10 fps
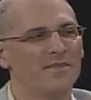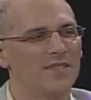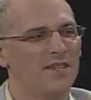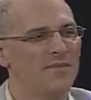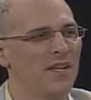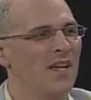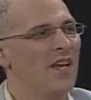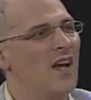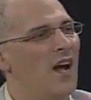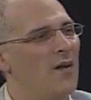So,
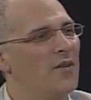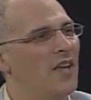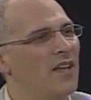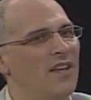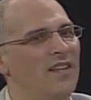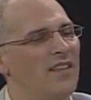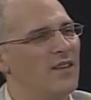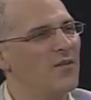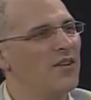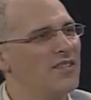um, Kelly,
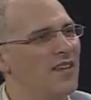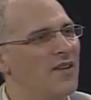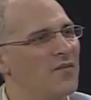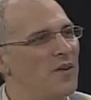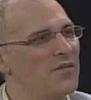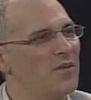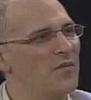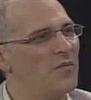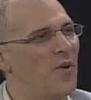anything you want to say as we're